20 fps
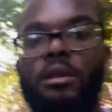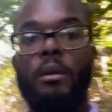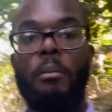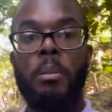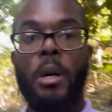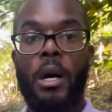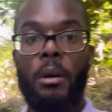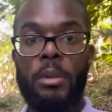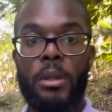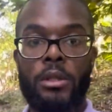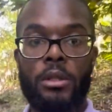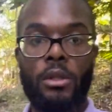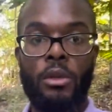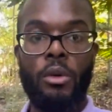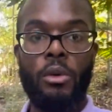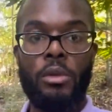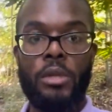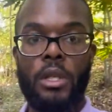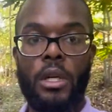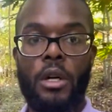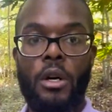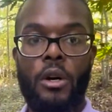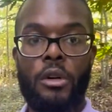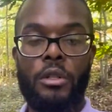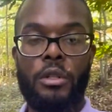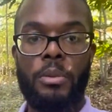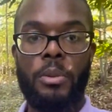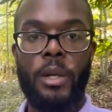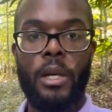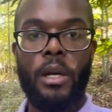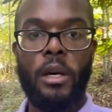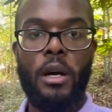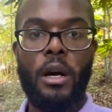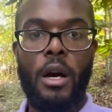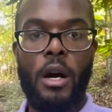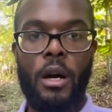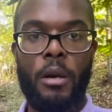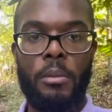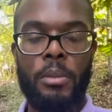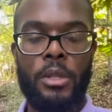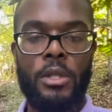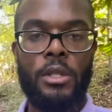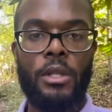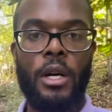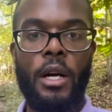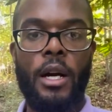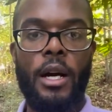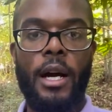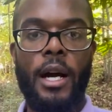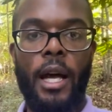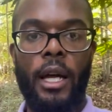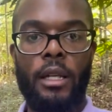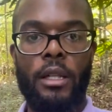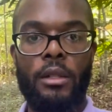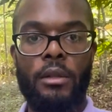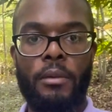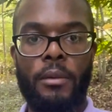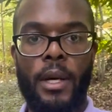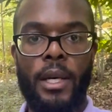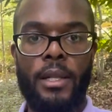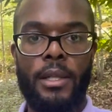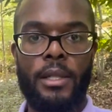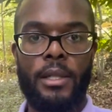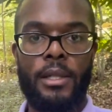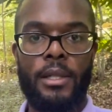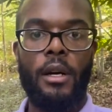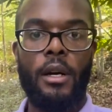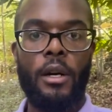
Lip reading: The public schools in Cold Spring Harbor are highly rated.